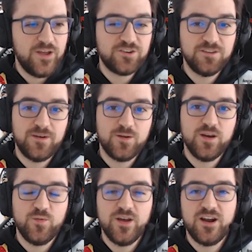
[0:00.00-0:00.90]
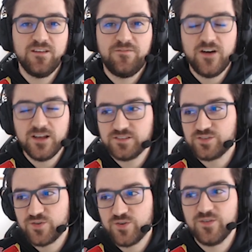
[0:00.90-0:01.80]
actually, by the way, we are the
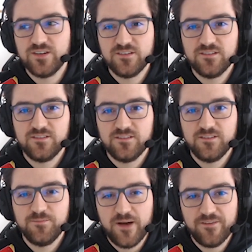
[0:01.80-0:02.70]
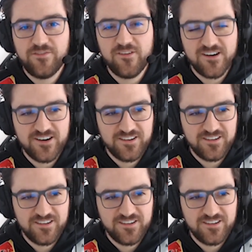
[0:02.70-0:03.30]
fastest growing, by far,